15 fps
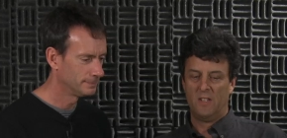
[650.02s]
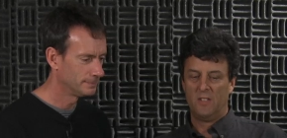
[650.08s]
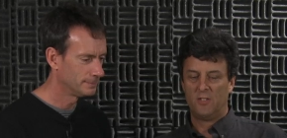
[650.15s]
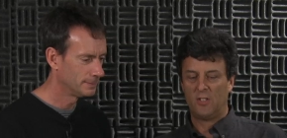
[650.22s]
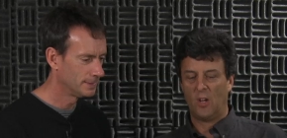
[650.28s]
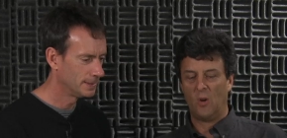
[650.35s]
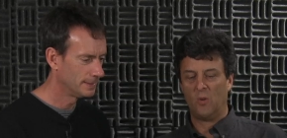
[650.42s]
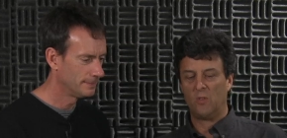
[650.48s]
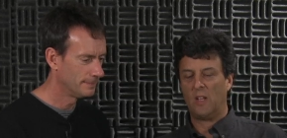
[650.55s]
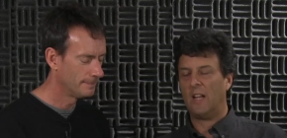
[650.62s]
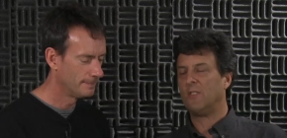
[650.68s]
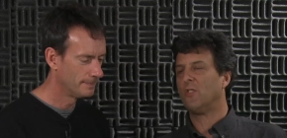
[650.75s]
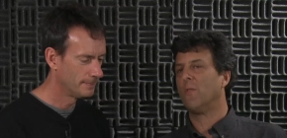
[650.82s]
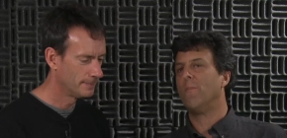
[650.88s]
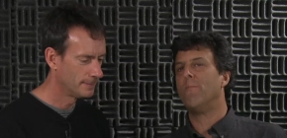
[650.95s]
Speaker 1: So
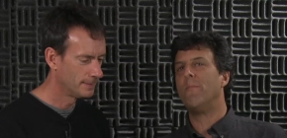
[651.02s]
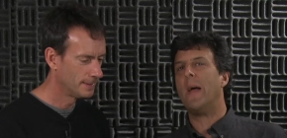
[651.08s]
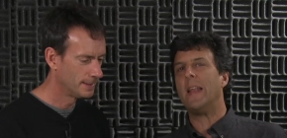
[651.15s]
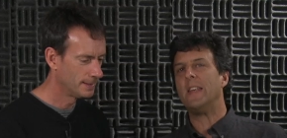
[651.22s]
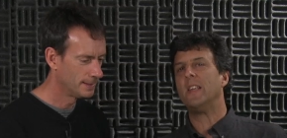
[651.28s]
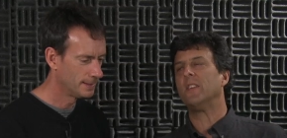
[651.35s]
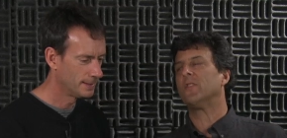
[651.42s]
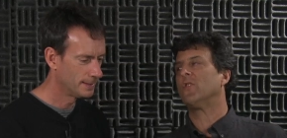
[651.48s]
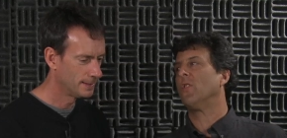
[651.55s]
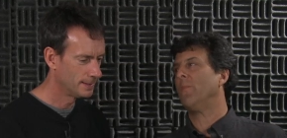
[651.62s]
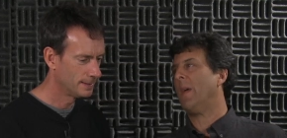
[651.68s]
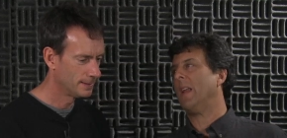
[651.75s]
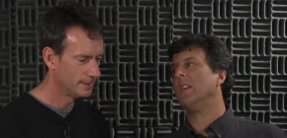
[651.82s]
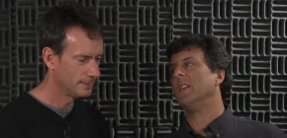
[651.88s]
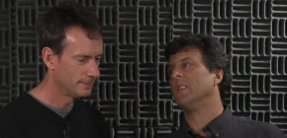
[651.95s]
tremendous,
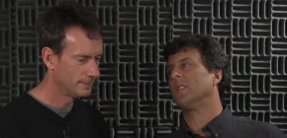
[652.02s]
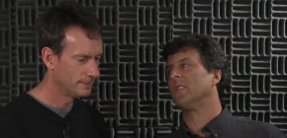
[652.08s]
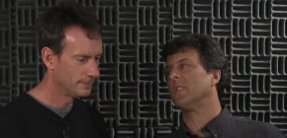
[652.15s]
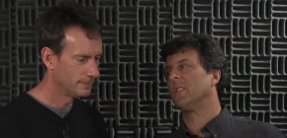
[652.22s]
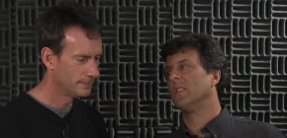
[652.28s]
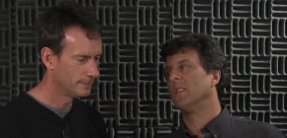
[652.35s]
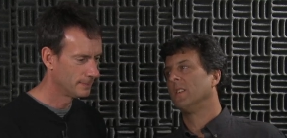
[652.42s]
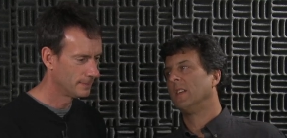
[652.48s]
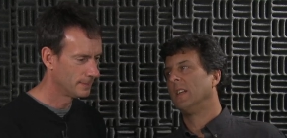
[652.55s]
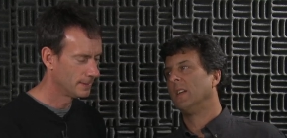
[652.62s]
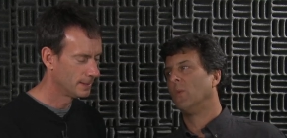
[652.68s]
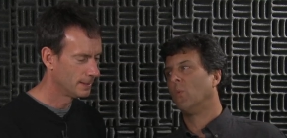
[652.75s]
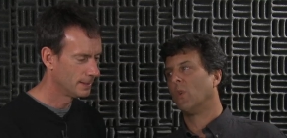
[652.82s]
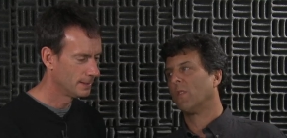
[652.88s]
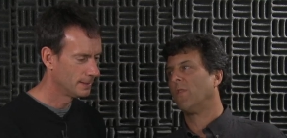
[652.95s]
tremendous
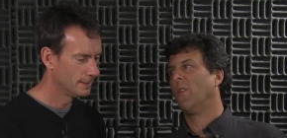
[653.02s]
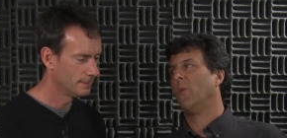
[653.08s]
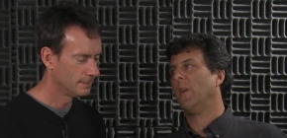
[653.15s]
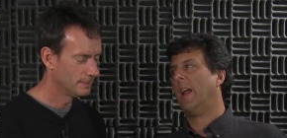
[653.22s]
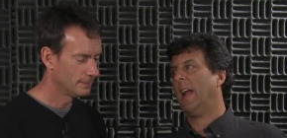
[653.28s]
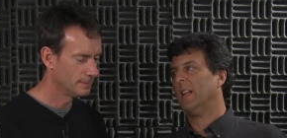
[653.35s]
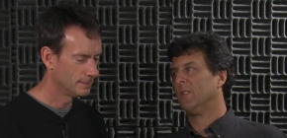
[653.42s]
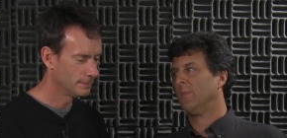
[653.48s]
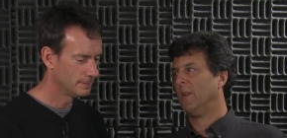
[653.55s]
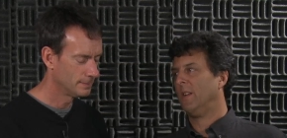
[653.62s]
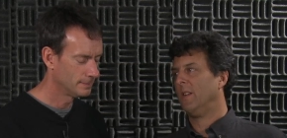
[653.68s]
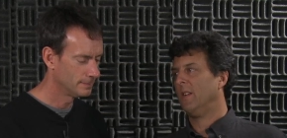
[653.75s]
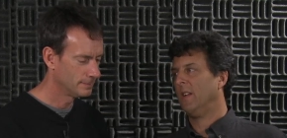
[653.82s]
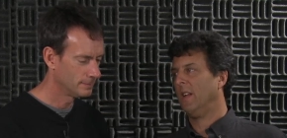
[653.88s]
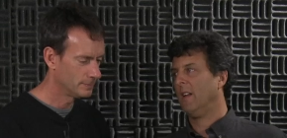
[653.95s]
workflow
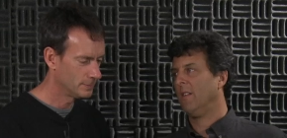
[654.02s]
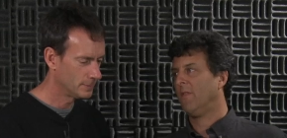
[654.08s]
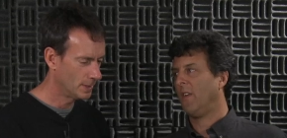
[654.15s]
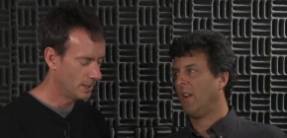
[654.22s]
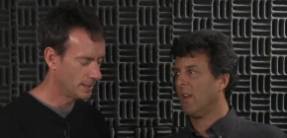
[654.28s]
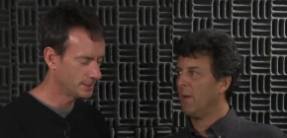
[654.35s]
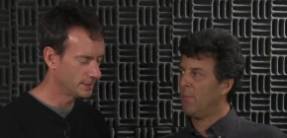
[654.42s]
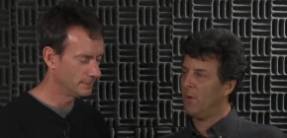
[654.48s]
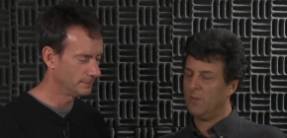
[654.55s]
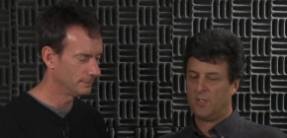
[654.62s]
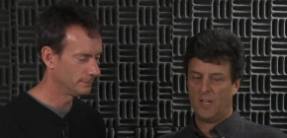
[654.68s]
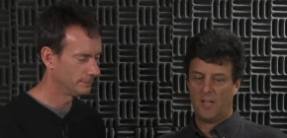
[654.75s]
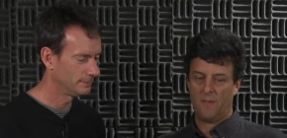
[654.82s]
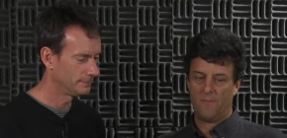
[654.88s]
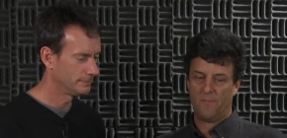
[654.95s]
enhancement in Final awesome. Cut
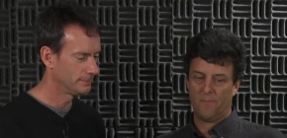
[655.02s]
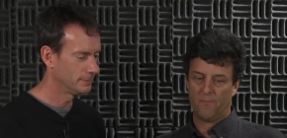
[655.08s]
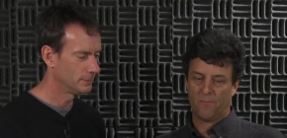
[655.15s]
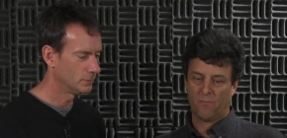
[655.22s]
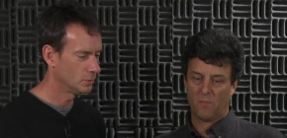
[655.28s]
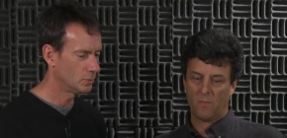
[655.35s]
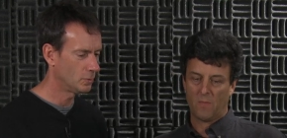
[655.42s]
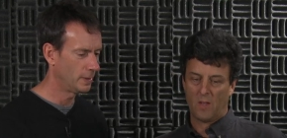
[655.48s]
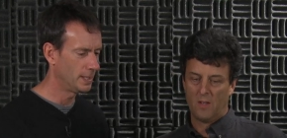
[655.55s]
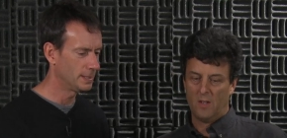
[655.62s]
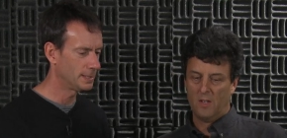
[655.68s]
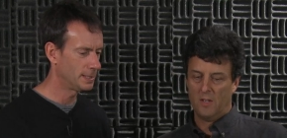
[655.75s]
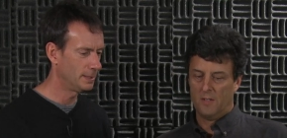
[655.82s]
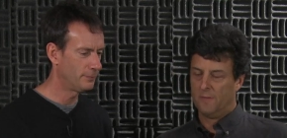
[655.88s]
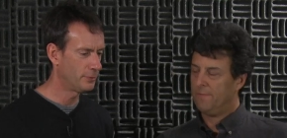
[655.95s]
Pro 10.
Speaker 2: Great,
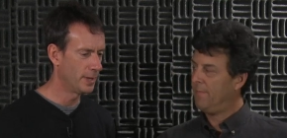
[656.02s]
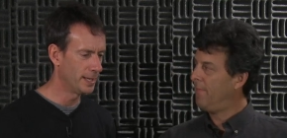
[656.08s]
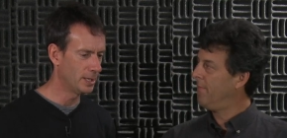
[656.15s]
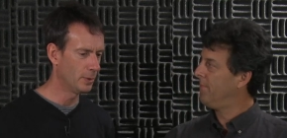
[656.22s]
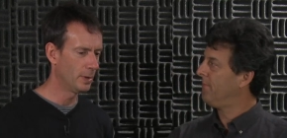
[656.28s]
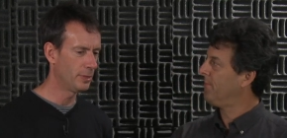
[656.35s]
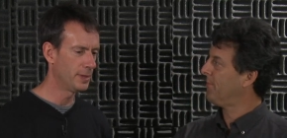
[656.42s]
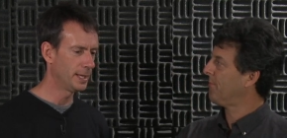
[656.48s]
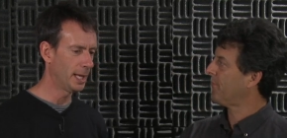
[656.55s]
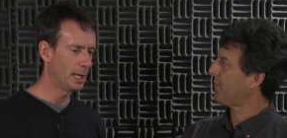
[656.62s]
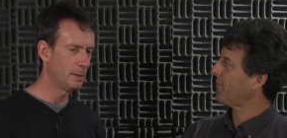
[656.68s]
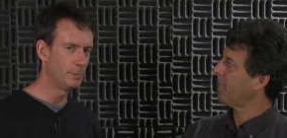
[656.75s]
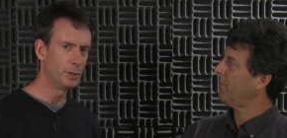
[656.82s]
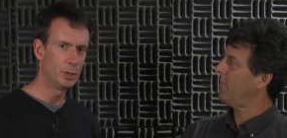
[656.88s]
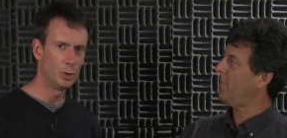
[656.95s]
Steve, thank you. I think
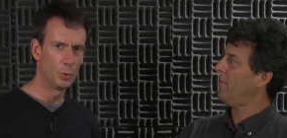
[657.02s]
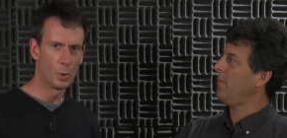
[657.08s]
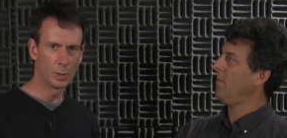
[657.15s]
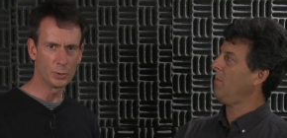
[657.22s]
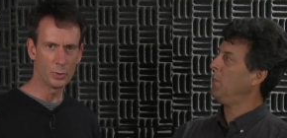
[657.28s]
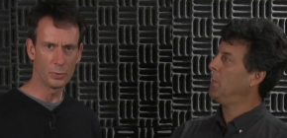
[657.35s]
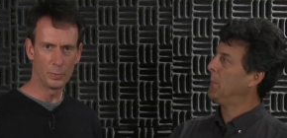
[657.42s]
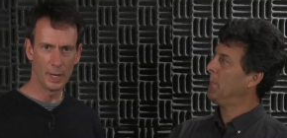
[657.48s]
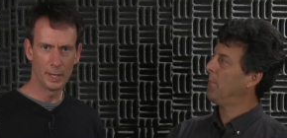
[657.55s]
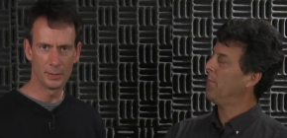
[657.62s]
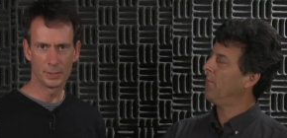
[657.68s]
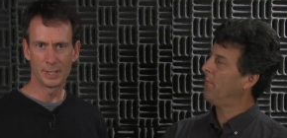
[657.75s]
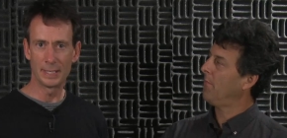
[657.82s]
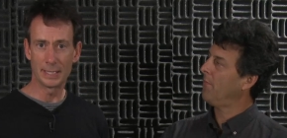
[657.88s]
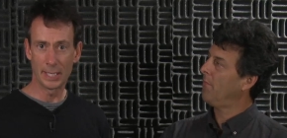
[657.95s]
anybody who works with red
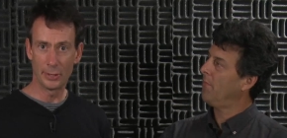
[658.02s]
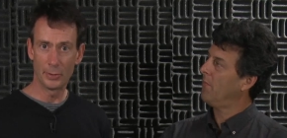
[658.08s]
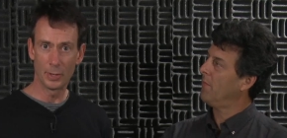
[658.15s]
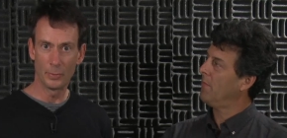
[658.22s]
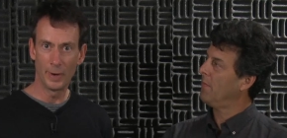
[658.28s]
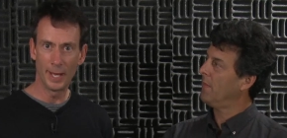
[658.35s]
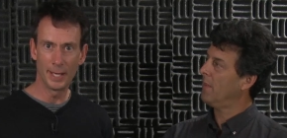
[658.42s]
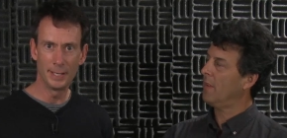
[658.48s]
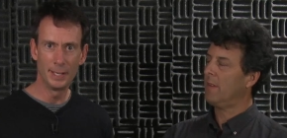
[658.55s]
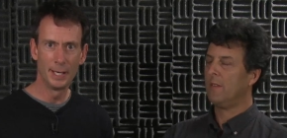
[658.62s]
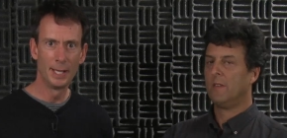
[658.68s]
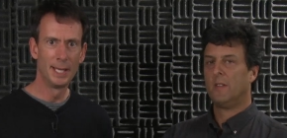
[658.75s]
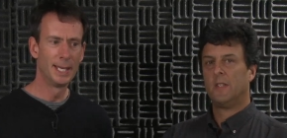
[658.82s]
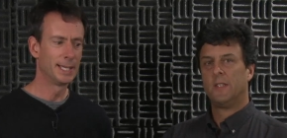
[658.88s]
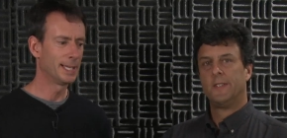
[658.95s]
or is considering red
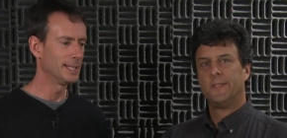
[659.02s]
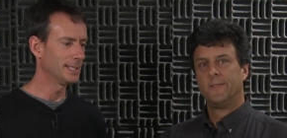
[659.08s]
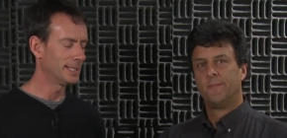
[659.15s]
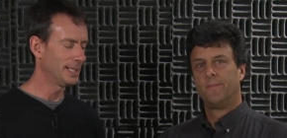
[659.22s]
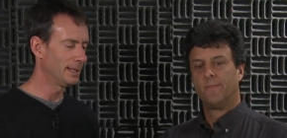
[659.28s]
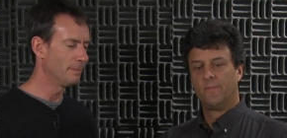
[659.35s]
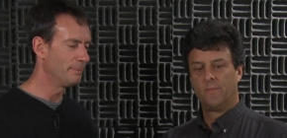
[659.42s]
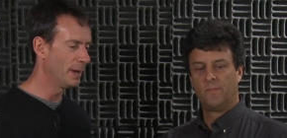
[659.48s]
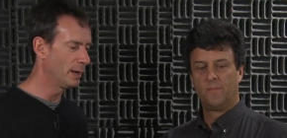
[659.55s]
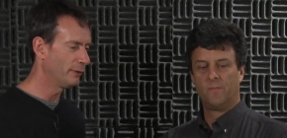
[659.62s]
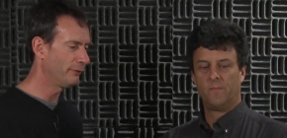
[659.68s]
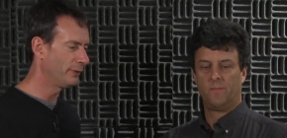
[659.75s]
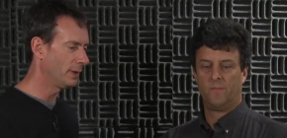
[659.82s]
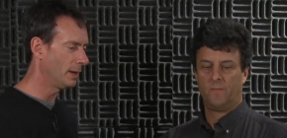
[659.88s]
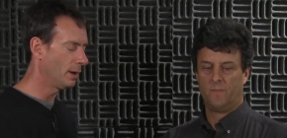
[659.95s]
can see the
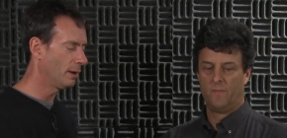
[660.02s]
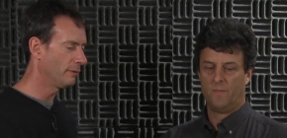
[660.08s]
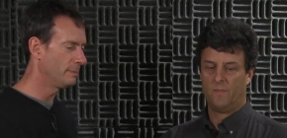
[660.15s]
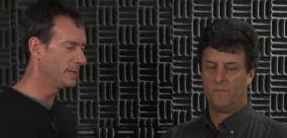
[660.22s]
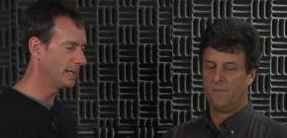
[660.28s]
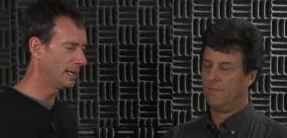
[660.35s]
benefit of being